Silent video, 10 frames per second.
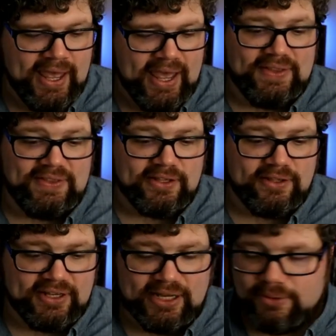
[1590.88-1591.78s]
And the other
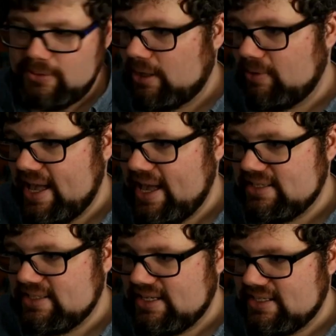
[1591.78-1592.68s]
thing I would probably add
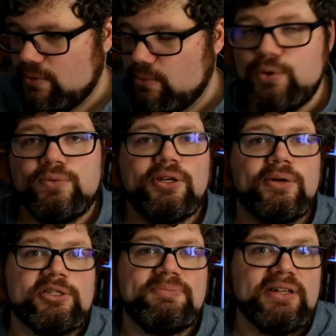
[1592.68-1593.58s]
is that uh, wounds
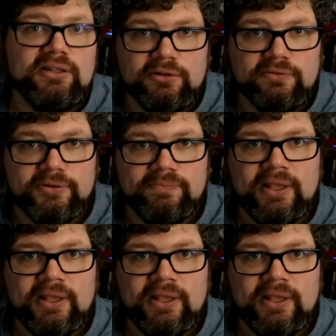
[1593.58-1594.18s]
don't spill over.